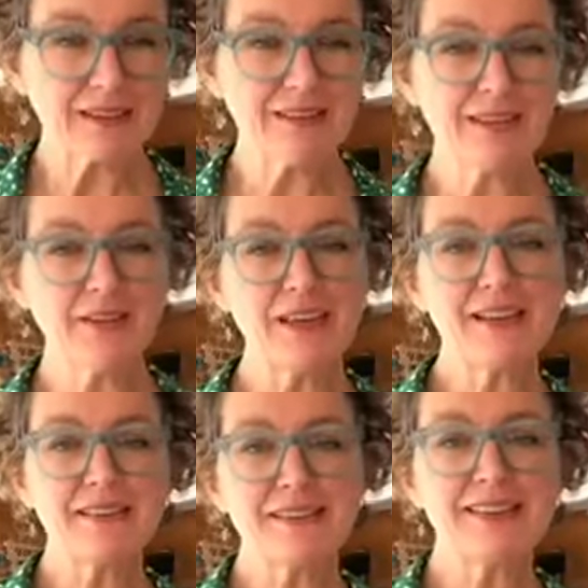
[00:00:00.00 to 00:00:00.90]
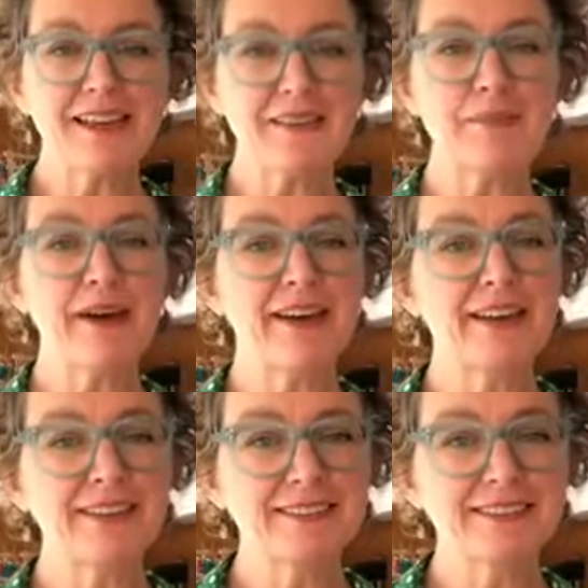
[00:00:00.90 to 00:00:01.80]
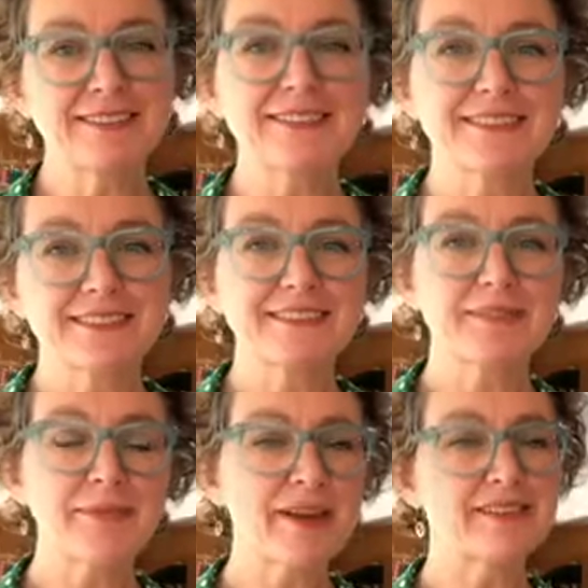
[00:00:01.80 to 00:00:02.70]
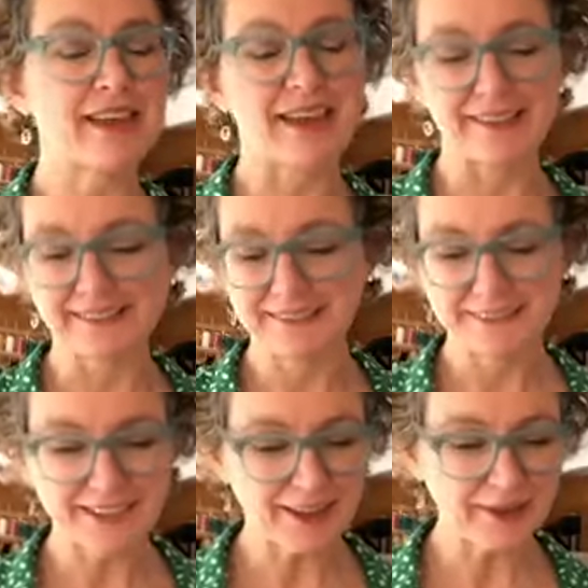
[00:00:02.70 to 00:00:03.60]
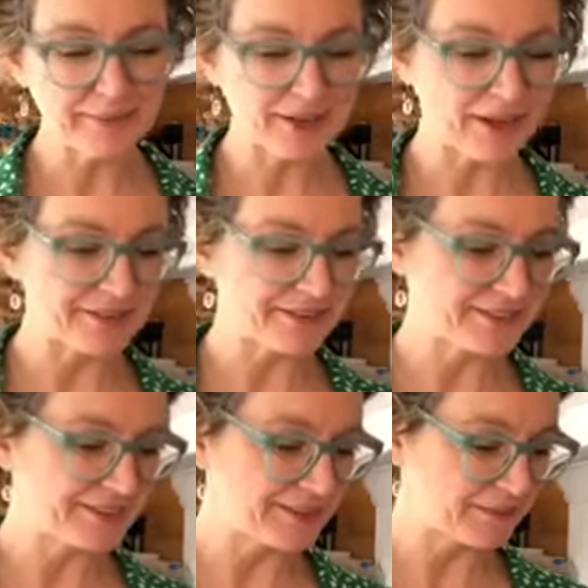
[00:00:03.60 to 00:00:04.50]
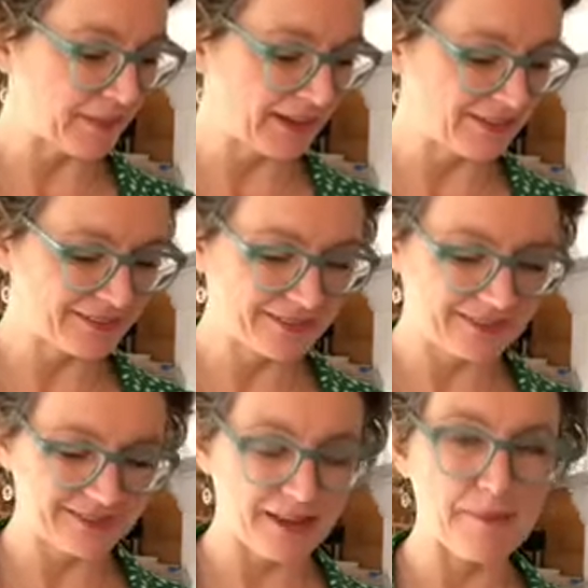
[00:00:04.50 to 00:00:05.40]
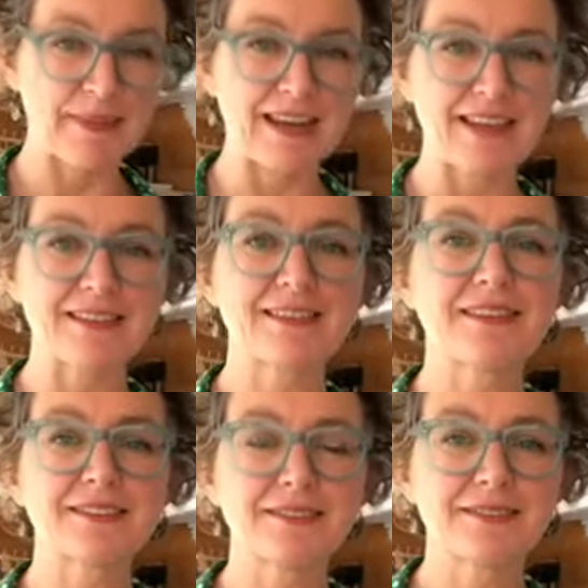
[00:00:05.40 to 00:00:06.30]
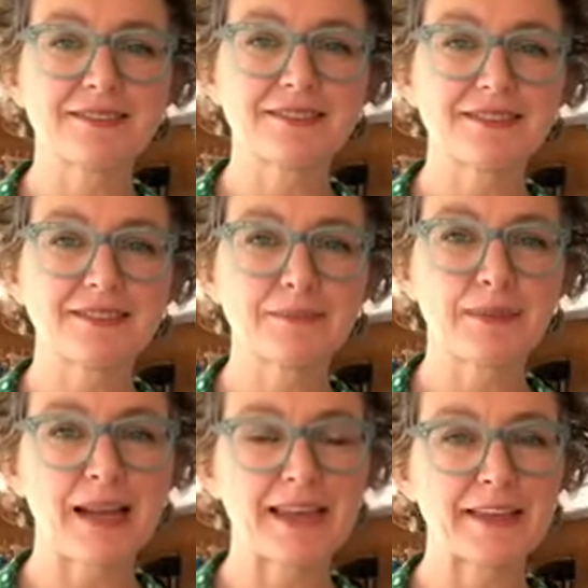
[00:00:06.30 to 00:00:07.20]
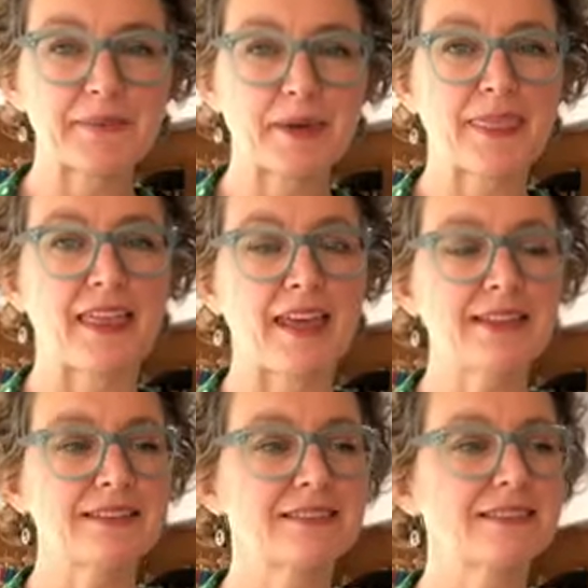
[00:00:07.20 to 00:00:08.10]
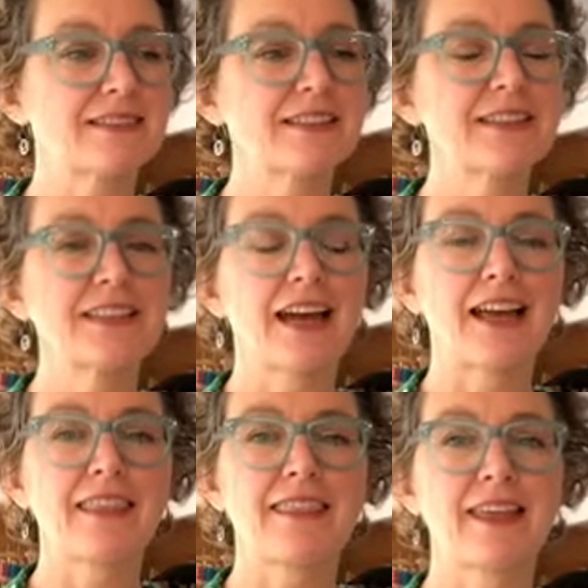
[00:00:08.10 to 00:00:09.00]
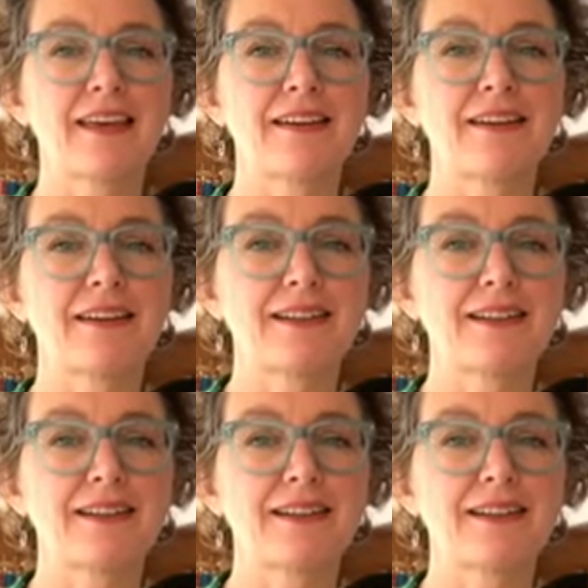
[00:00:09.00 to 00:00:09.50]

So there's my day. I'm going to spend another 10 minutes playing with this and then